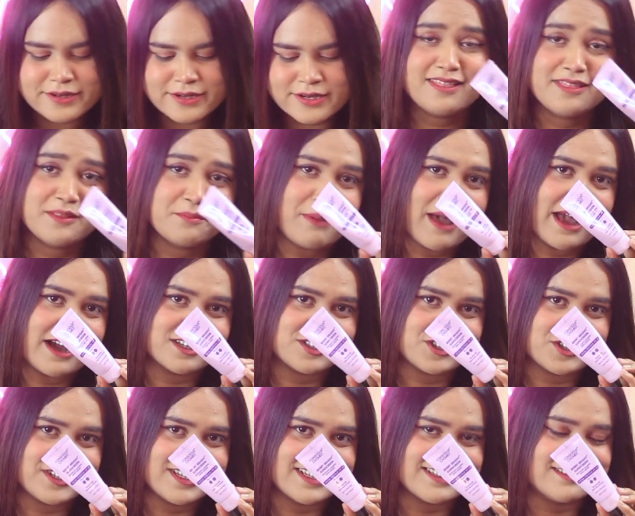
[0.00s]
And the
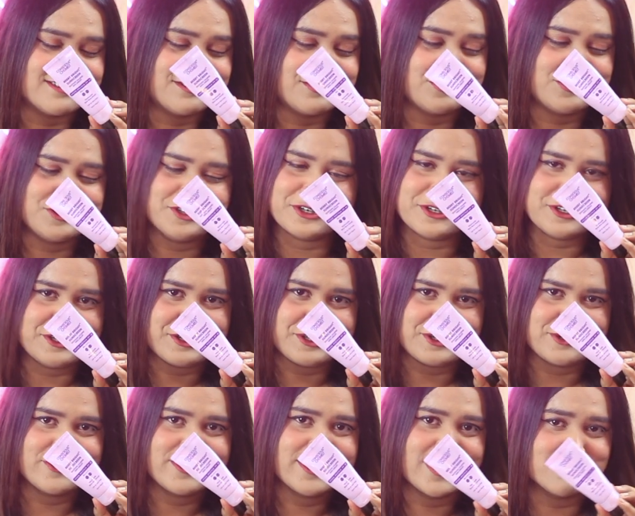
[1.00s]
packaging is really
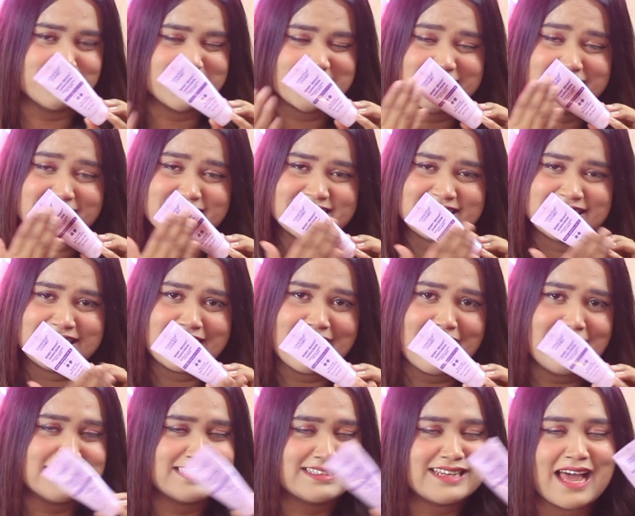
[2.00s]
cute. Comes in this
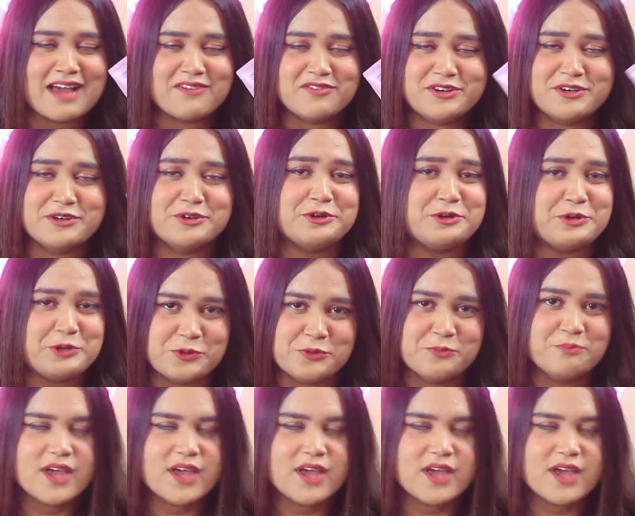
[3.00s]
nice lavender tube.